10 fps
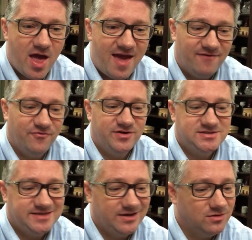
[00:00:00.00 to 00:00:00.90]
every
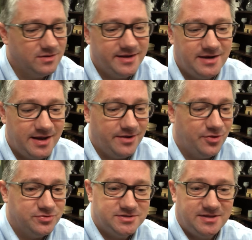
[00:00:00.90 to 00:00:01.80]
single, and
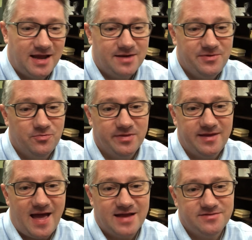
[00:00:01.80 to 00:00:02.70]
they got to be
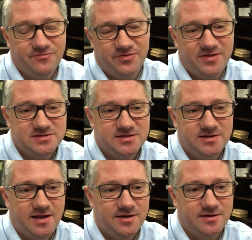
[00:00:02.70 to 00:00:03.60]
really active with this
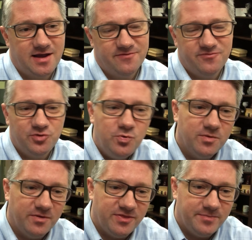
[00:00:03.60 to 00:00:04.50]
and kind of fluid
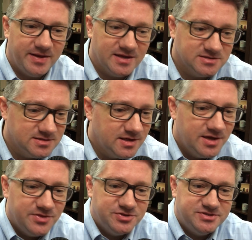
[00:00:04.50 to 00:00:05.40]
with it, because
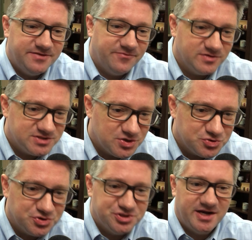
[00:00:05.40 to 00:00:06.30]
there's different
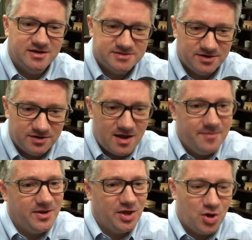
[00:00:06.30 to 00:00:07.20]
social channels that are
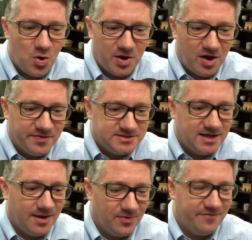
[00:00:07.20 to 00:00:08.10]
coming and going all the
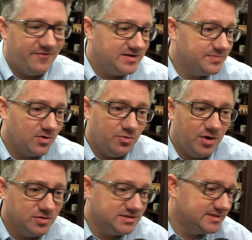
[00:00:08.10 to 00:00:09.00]
time, right? Facebook, who
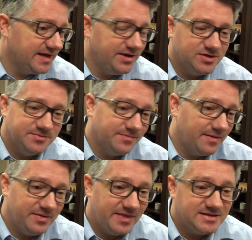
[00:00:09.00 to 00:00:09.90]
knows, in 10 years,
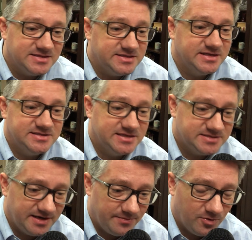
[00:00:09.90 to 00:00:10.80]
maybe that doesn't
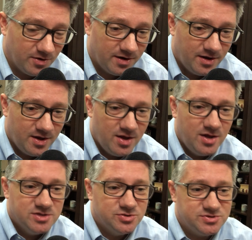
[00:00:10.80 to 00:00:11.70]
exist anymore.
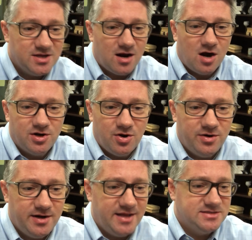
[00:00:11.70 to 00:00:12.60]
So it's not
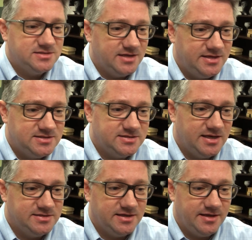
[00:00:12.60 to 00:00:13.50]
hard-coded.
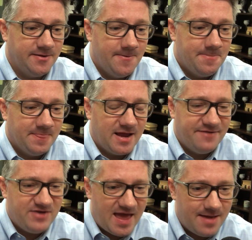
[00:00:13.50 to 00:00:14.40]
It's a kind
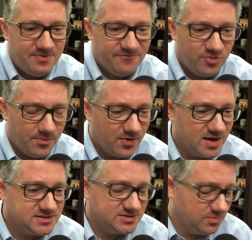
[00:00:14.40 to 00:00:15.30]
of an ebb and flow
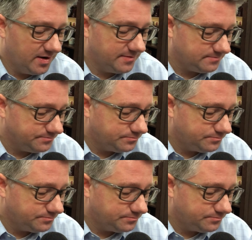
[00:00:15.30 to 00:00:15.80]
process where